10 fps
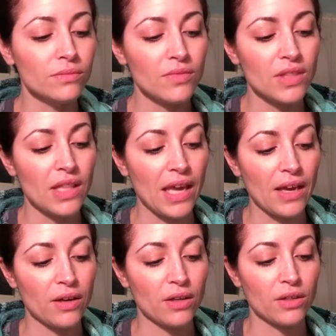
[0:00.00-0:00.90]

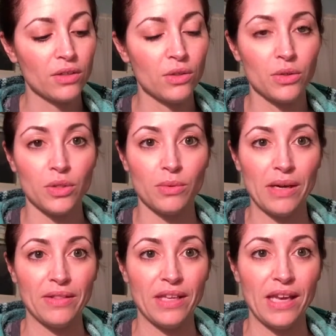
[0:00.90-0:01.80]
that goes
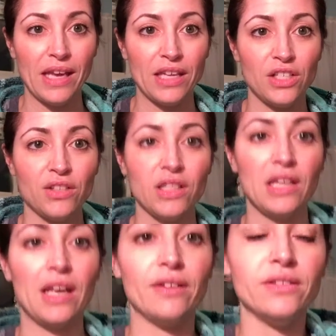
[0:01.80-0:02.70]
around the edge of the
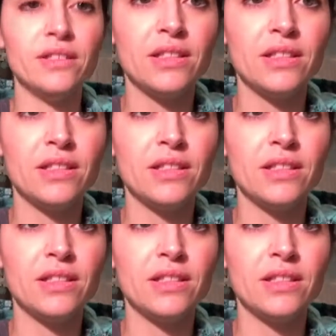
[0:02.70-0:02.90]
nail,